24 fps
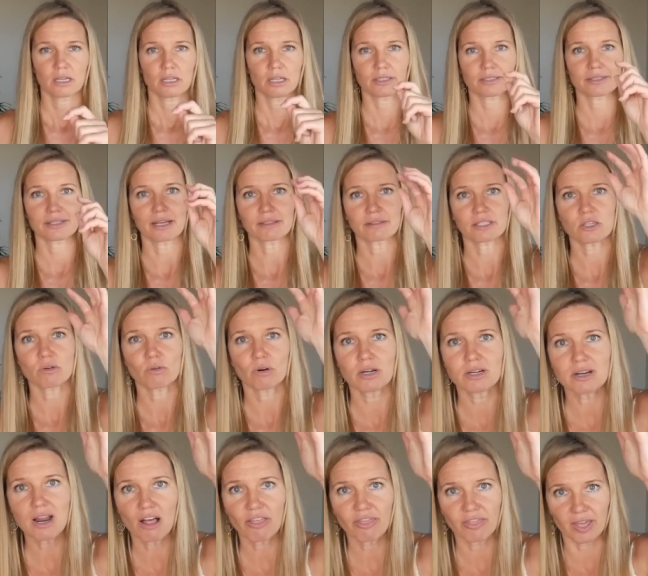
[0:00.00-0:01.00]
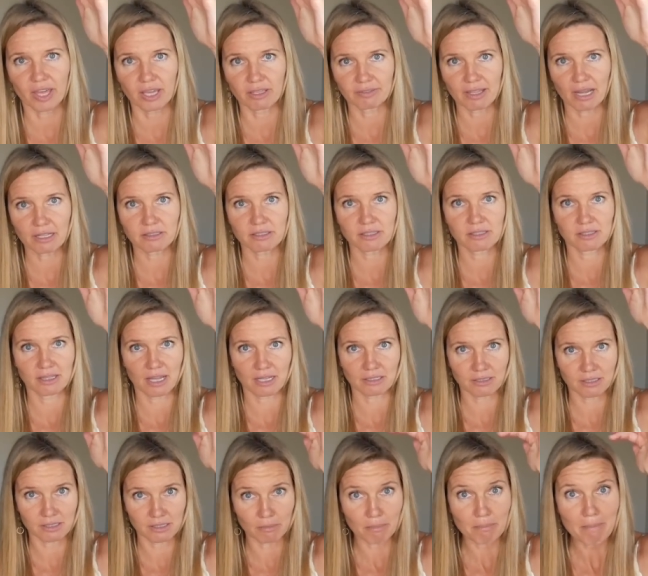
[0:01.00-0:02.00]
It's not that you are nothing. That's
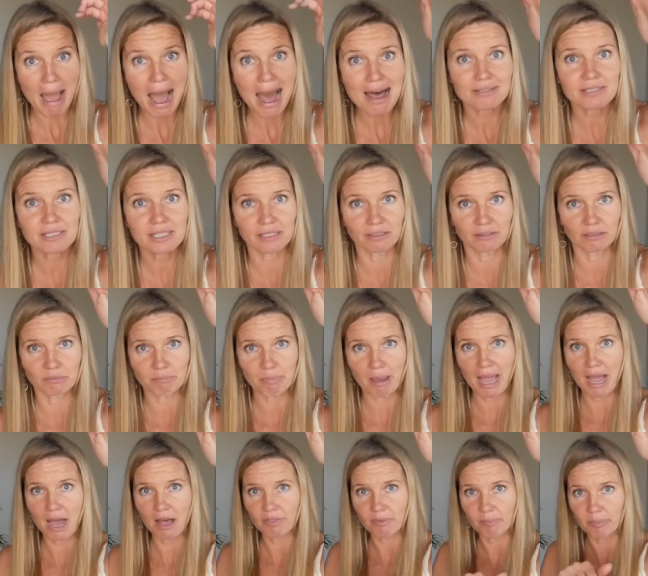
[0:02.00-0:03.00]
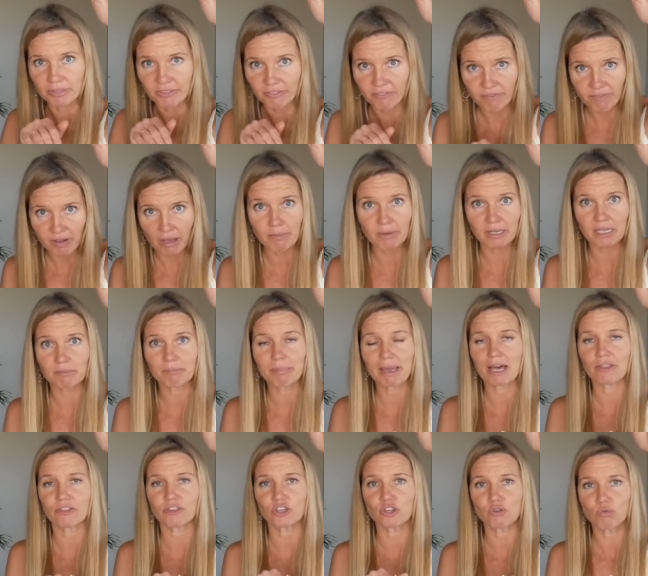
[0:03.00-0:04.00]
that's the masculine path, but the feminine
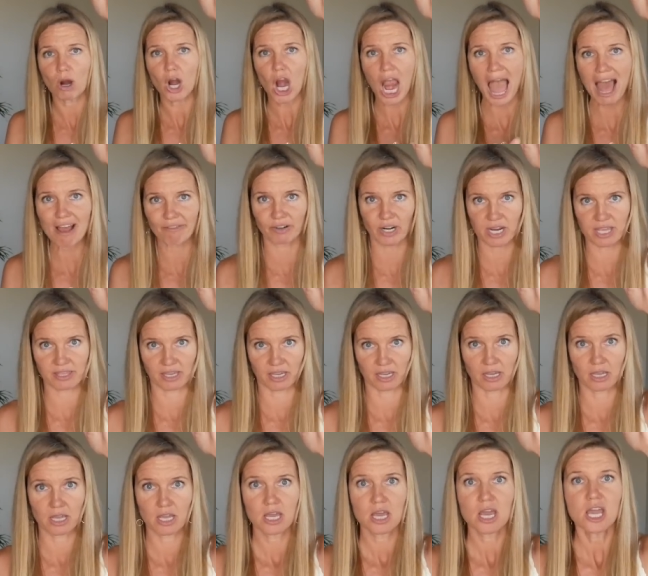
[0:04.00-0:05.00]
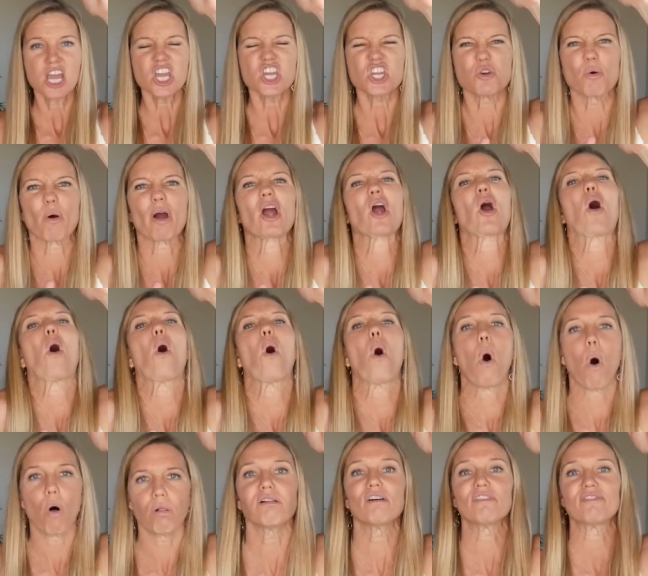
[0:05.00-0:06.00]
path, you are everything. You are
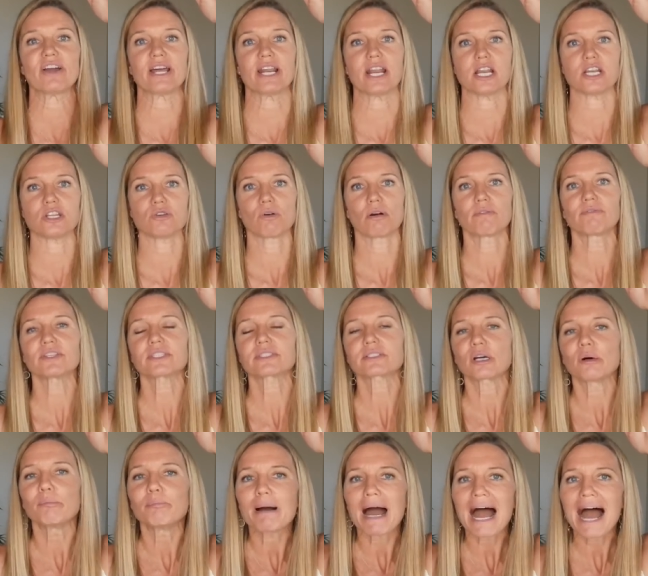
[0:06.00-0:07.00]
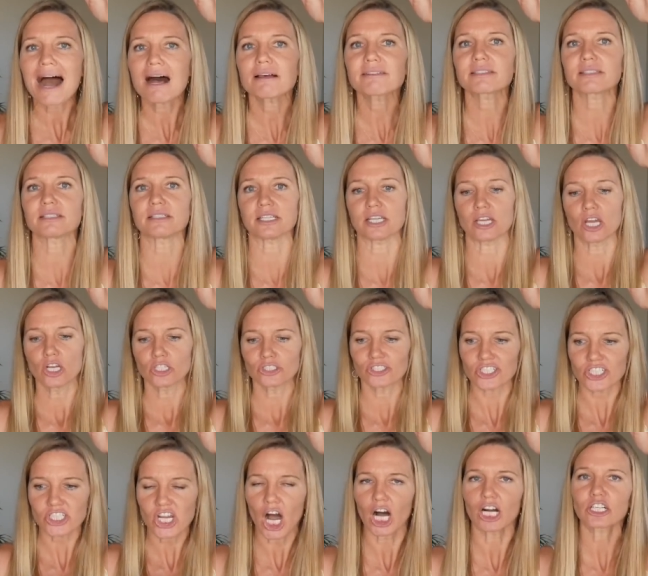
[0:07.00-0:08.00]
all of it and you have this capacity
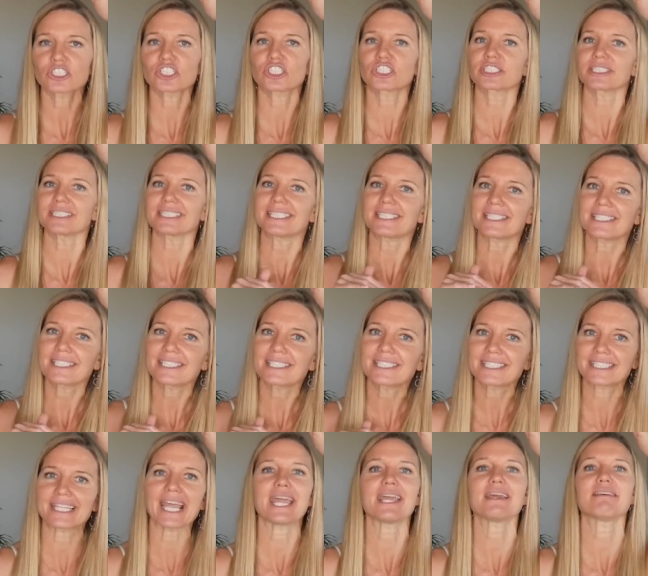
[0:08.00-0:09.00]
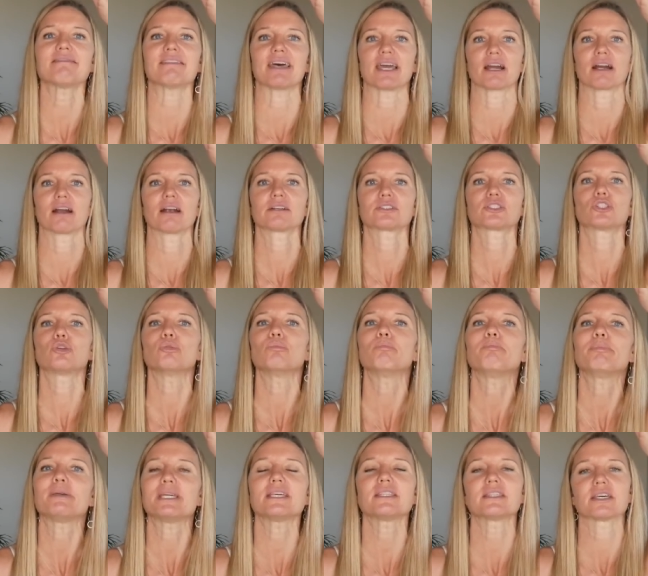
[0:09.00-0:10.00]
to consciously stay there, to
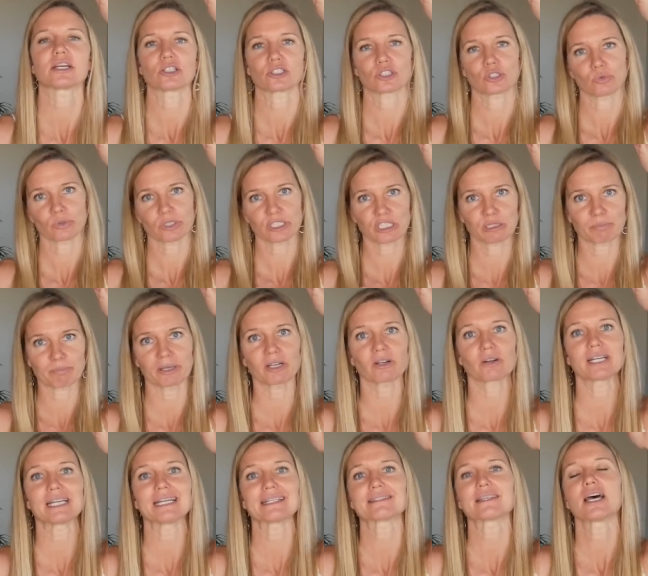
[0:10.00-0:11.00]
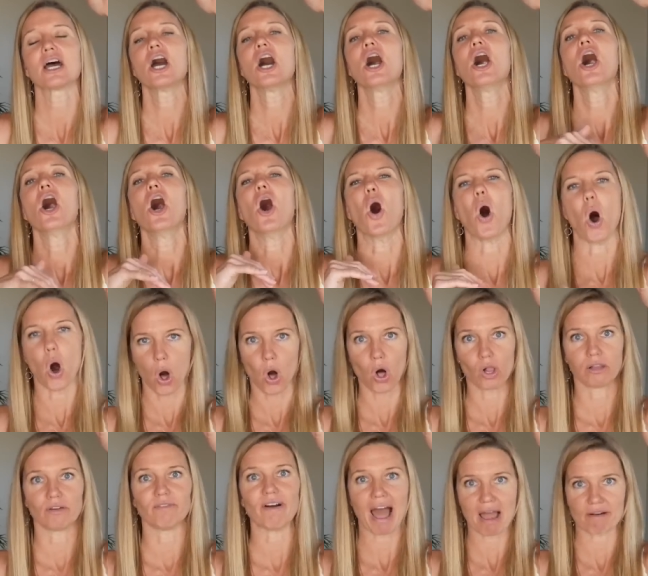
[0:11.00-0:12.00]
be there, to experience
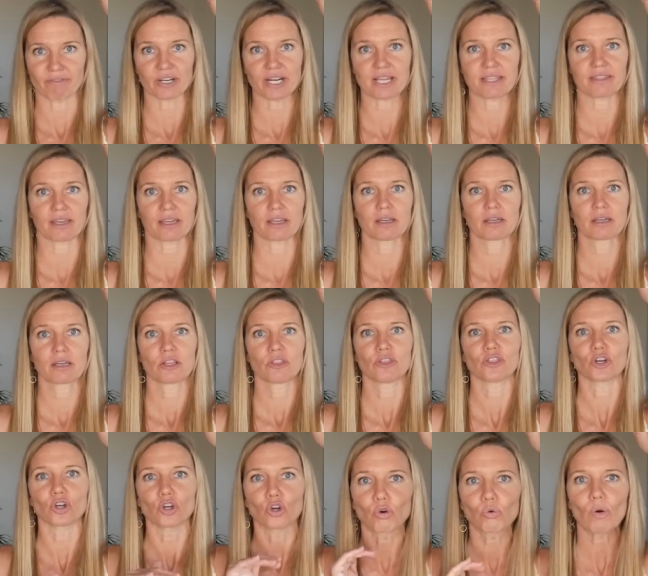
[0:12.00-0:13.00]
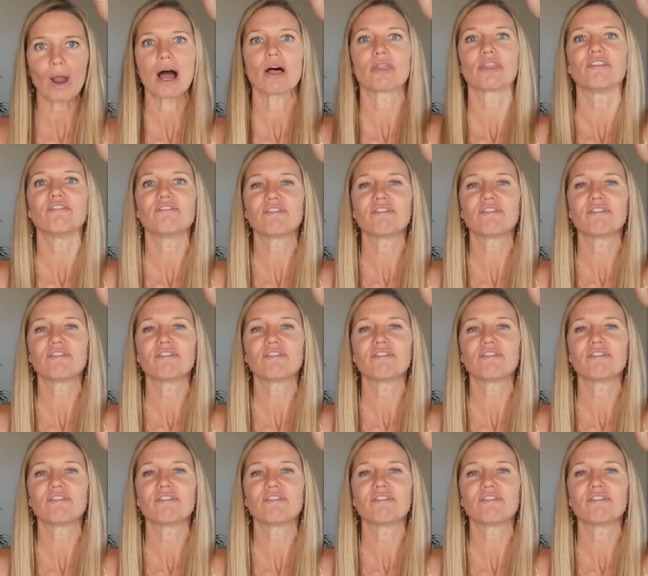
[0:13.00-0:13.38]
all of everything the ground, the